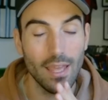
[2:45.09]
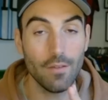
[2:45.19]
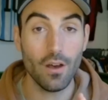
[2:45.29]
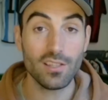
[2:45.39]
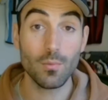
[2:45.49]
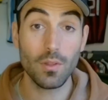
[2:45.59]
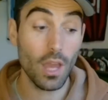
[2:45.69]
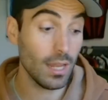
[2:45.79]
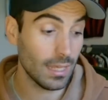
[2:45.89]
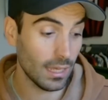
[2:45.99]
If Arsenal were
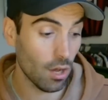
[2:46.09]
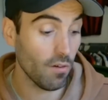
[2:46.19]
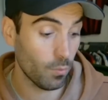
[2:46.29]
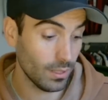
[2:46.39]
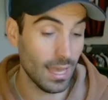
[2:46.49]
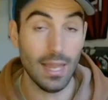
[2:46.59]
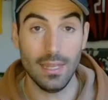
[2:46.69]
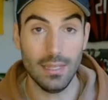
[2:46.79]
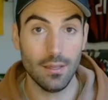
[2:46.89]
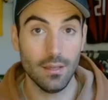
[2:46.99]
the early kickoff, we'd get a
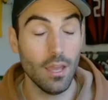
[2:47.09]
leak.